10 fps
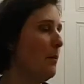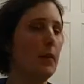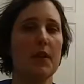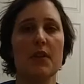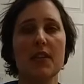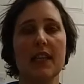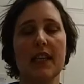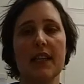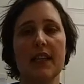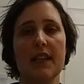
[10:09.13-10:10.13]

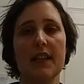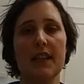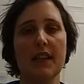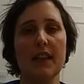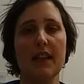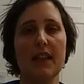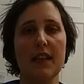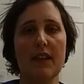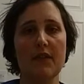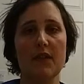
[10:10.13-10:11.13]
The
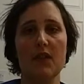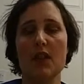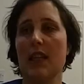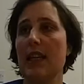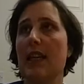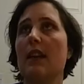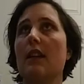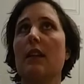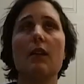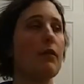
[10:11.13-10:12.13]
leftover chilli in
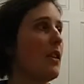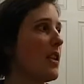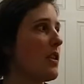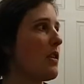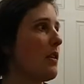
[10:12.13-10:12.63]
the fridge.